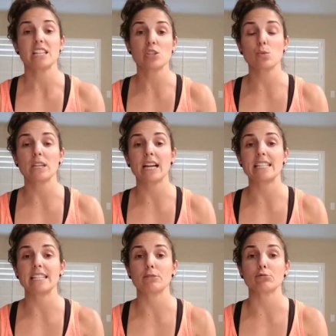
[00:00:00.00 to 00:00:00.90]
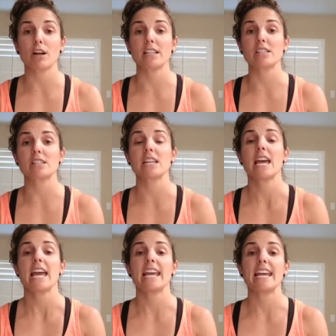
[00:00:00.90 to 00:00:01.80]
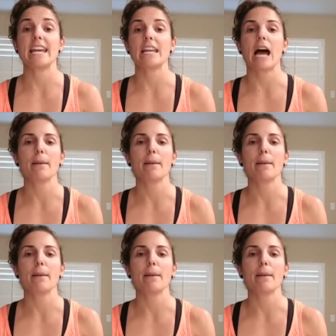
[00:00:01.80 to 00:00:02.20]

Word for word: This week I did it riced, and